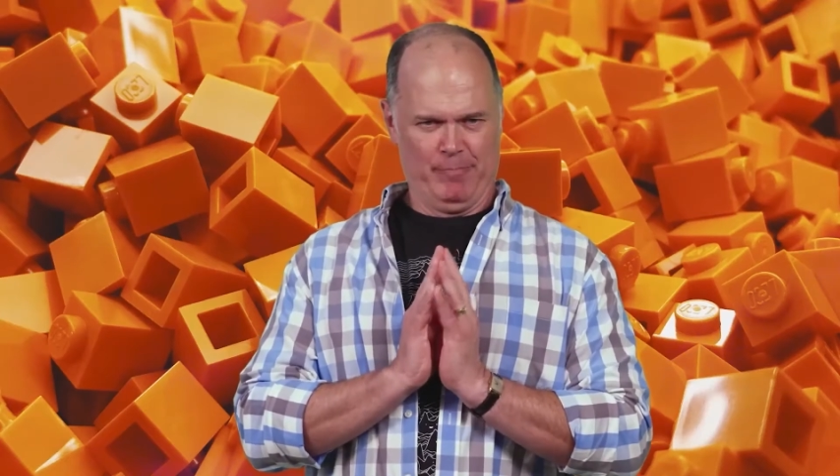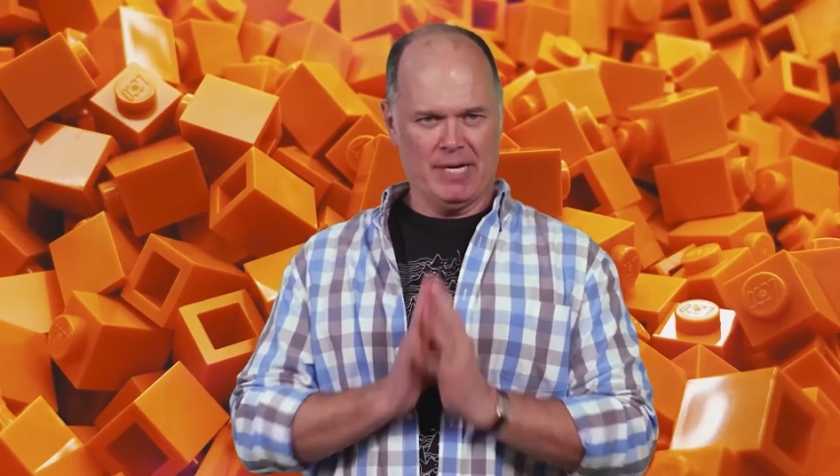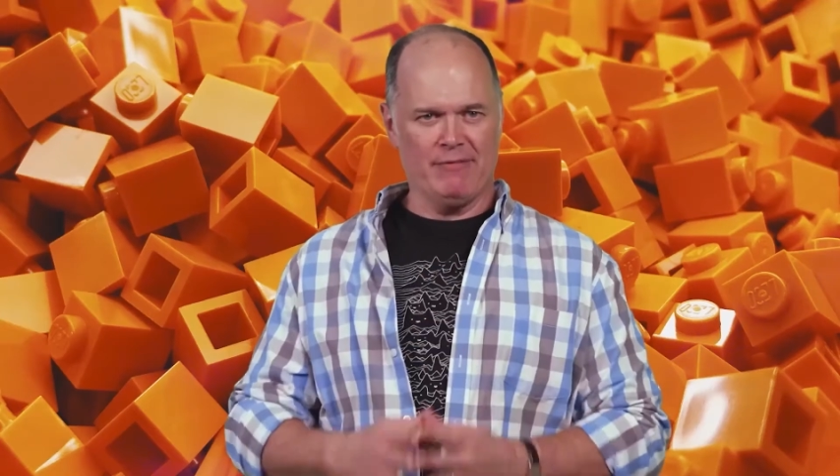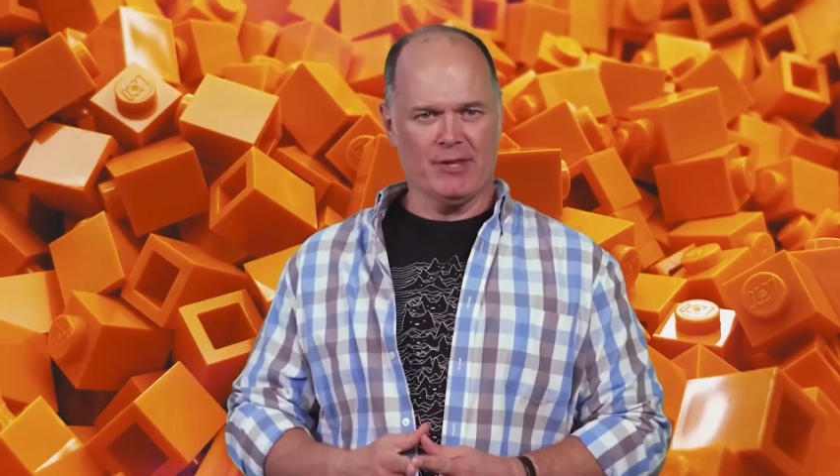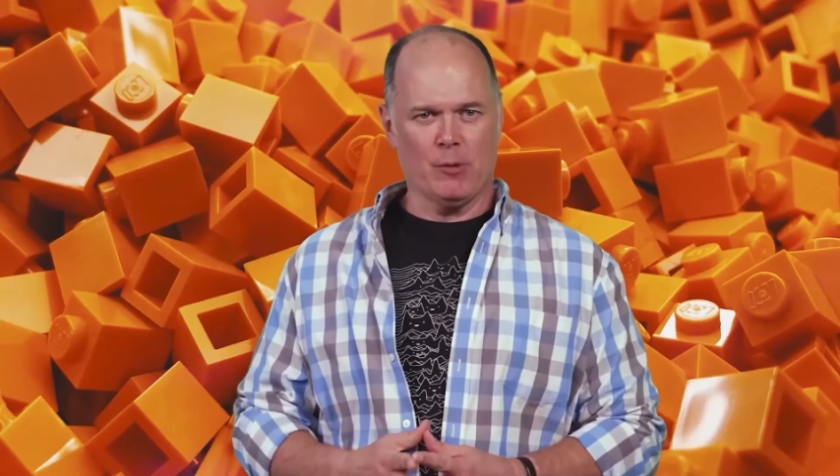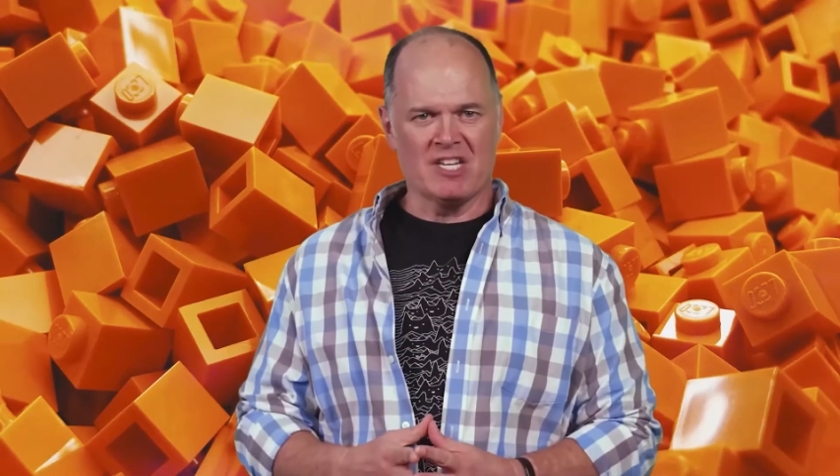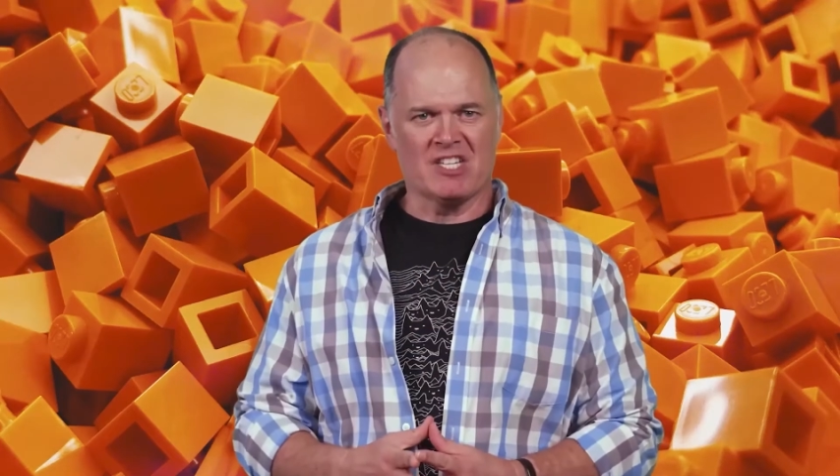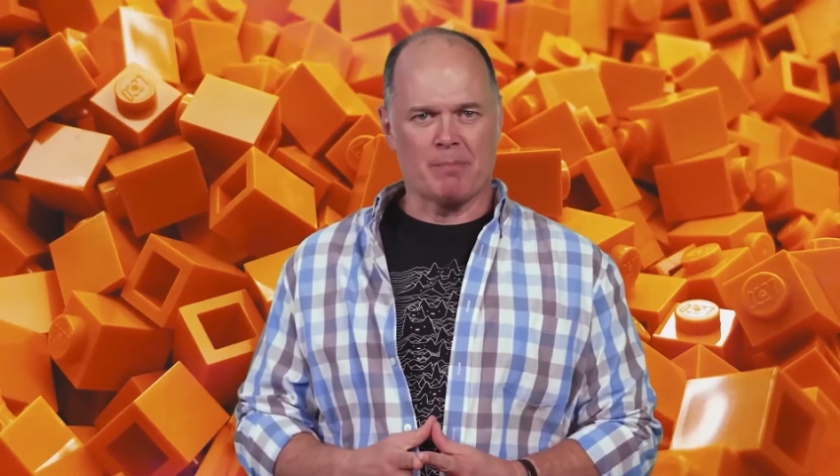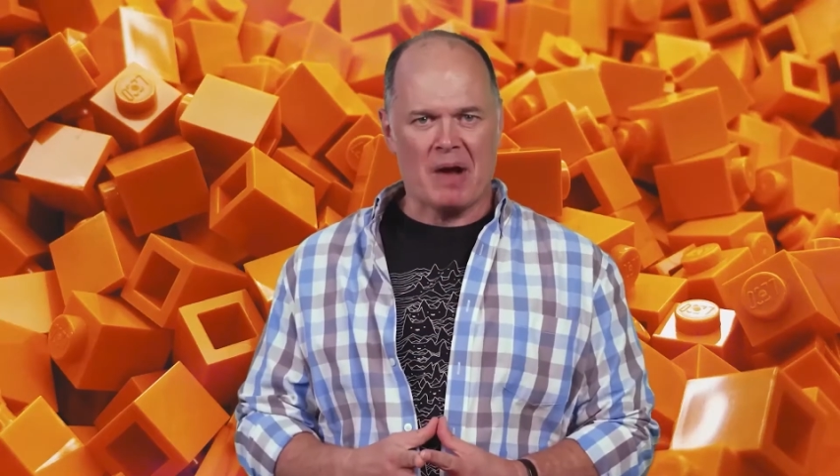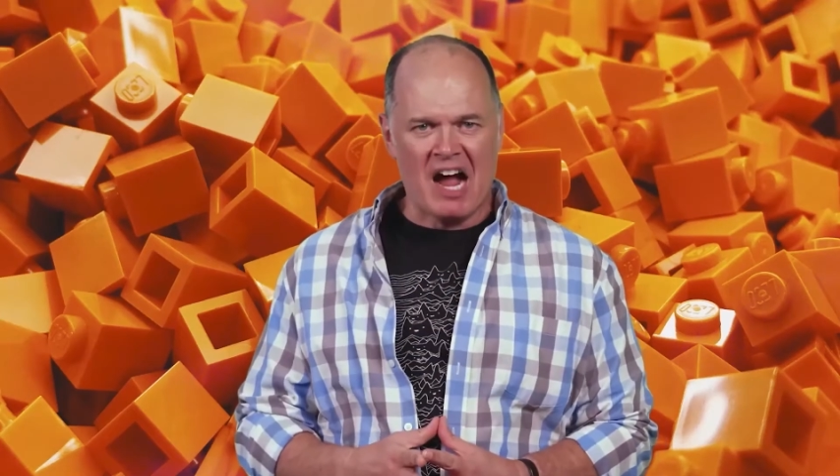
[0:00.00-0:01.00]
But even though they
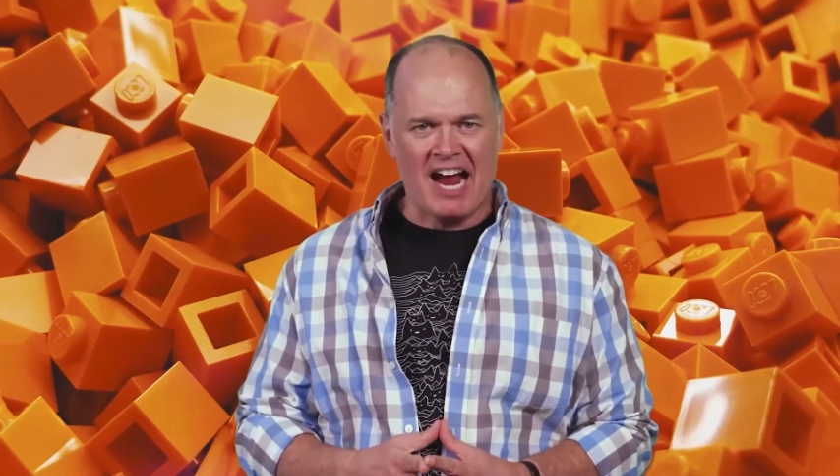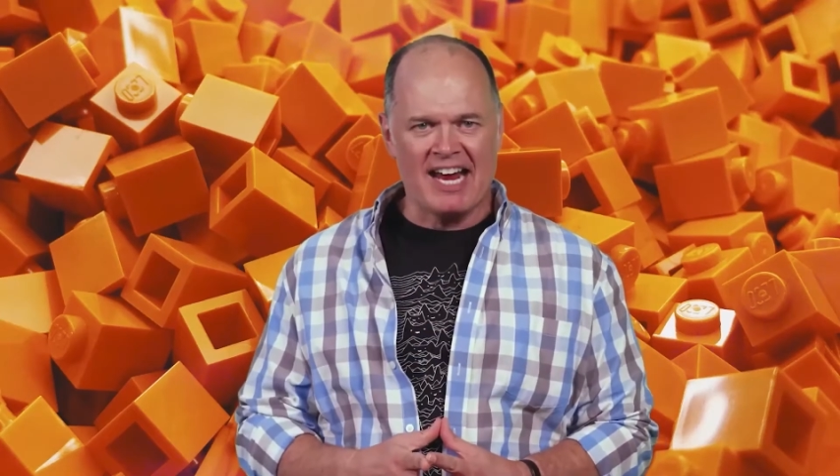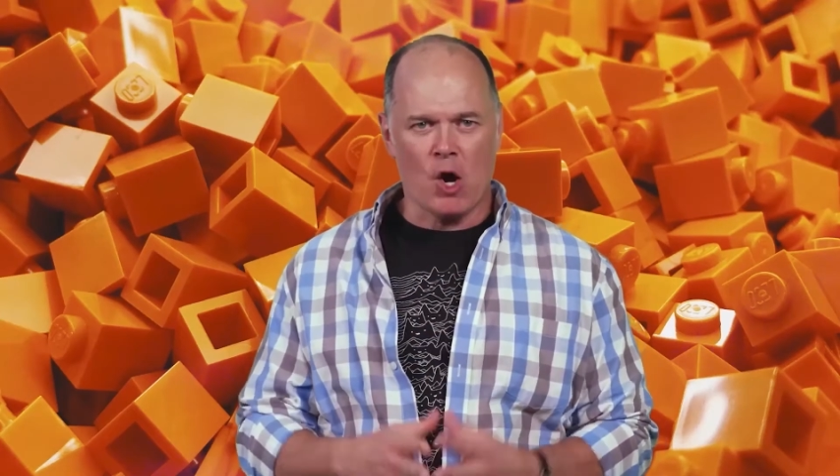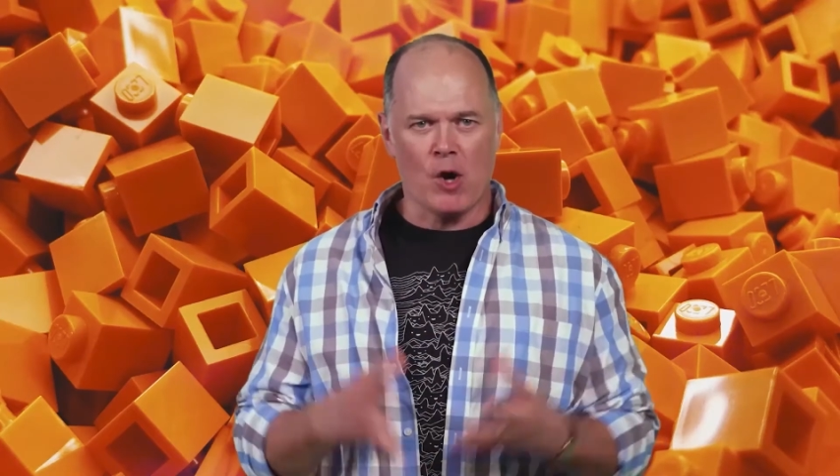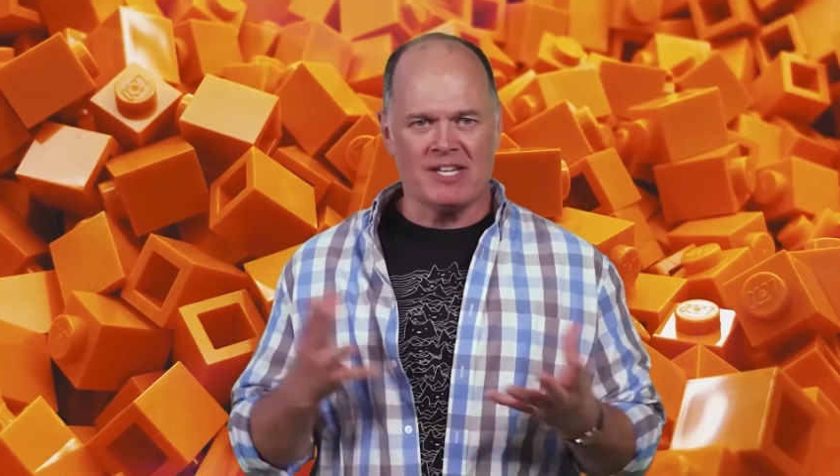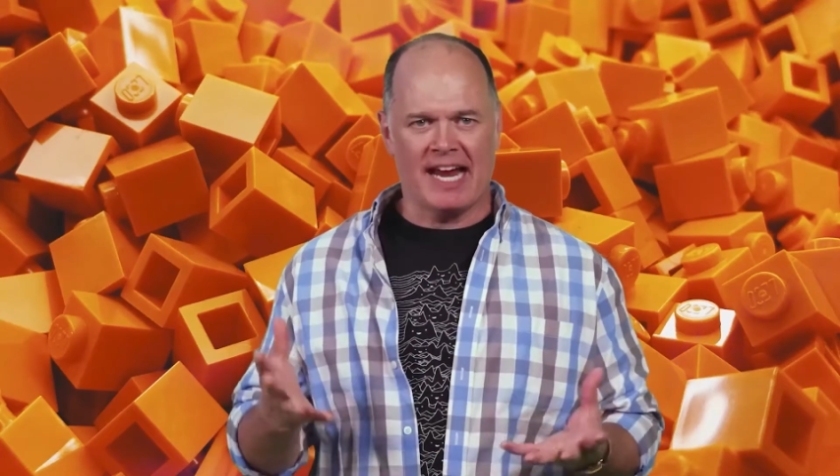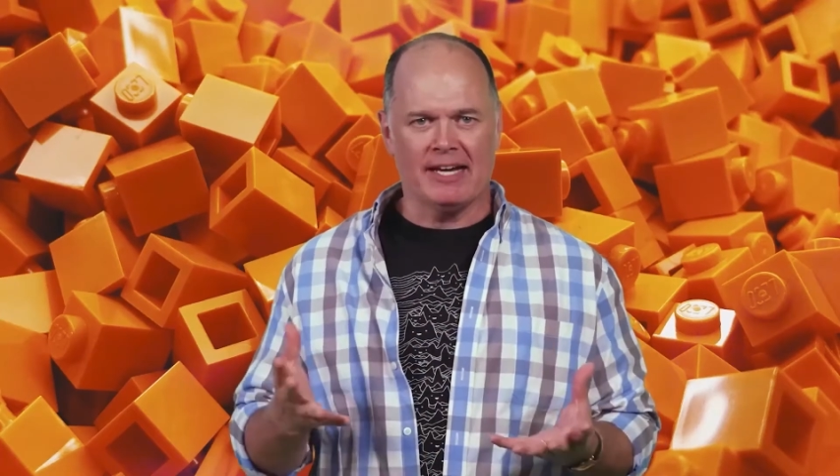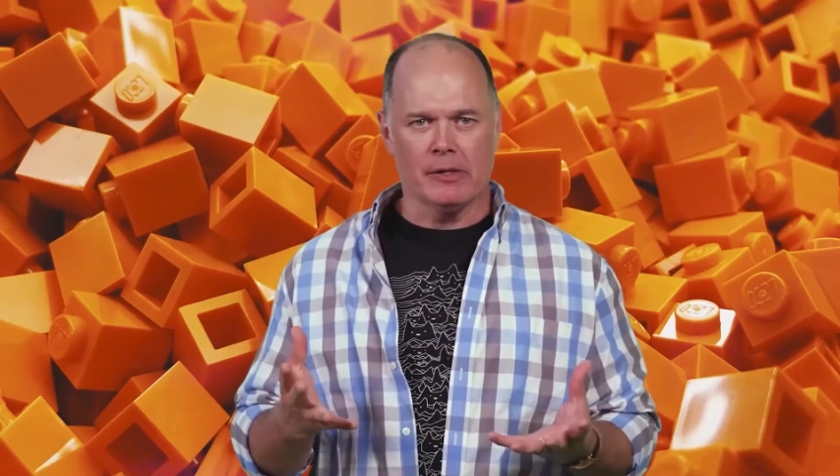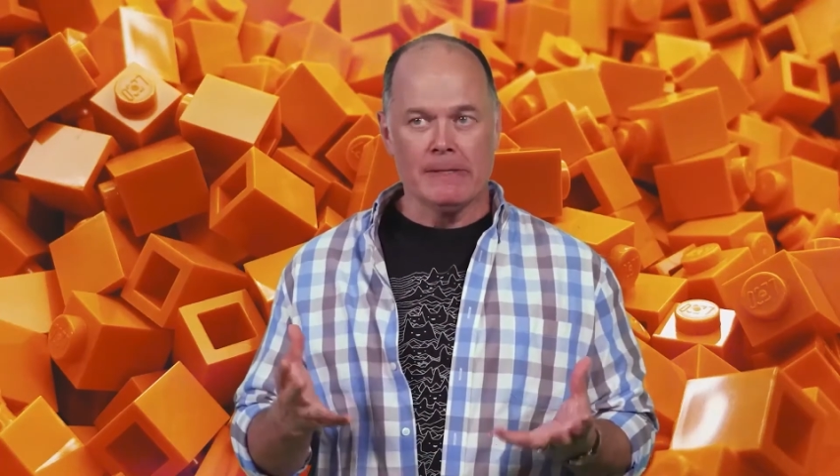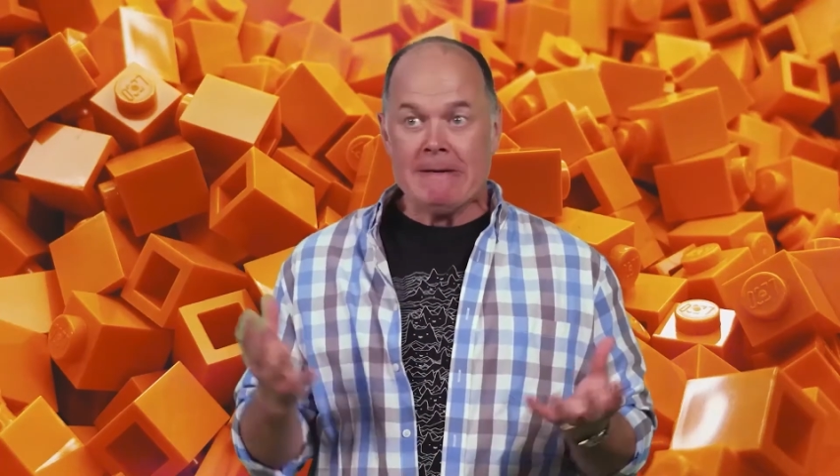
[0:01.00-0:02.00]
spied on
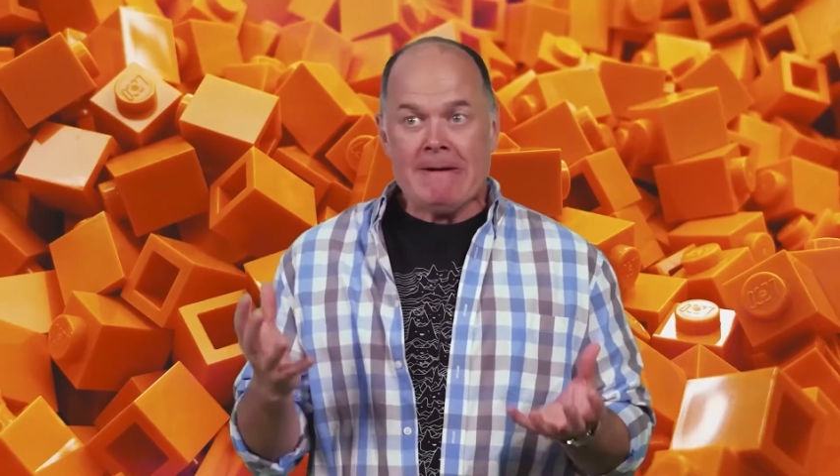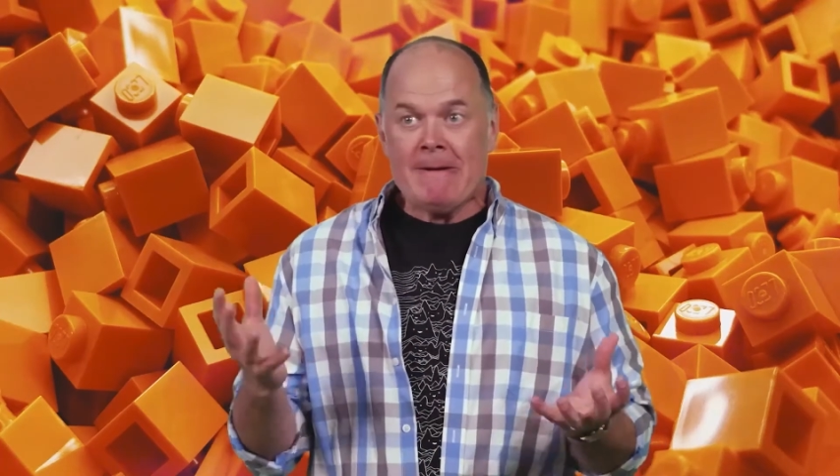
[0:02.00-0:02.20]
Daniel,